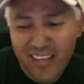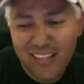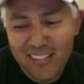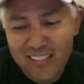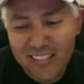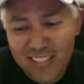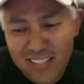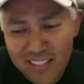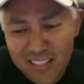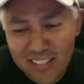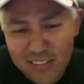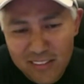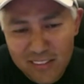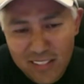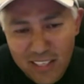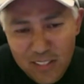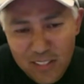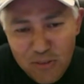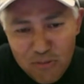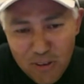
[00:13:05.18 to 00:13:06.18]
and
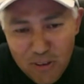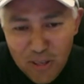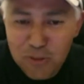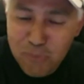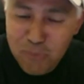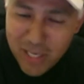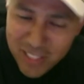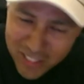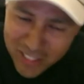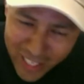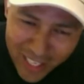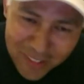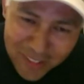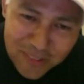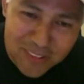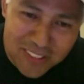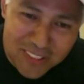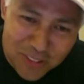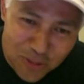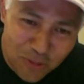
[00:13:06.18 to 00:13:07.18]
uh, and you followed my
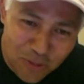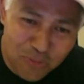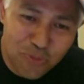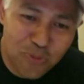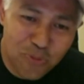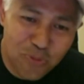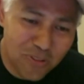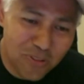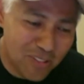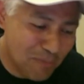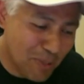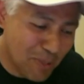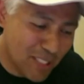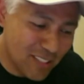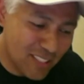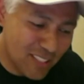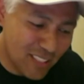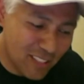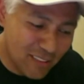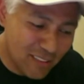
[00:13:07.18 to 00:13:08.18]
channel and so forth.
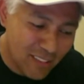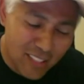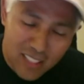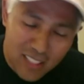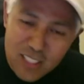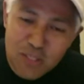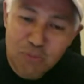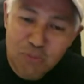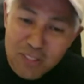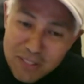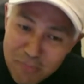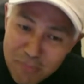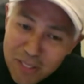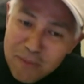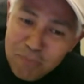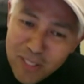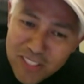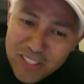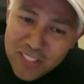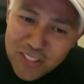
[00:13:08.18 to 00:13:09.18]
But uh, it's
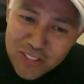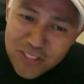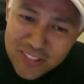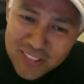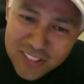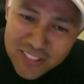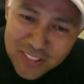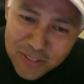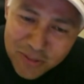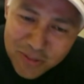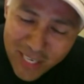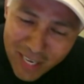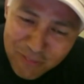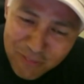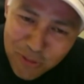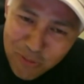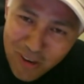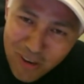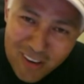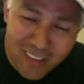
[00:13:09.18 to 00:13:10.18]
really been a pleasure
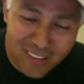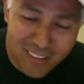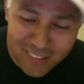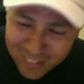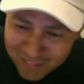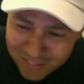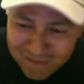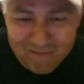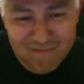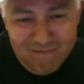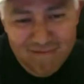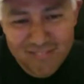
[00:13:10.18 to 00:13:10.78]
to have you on.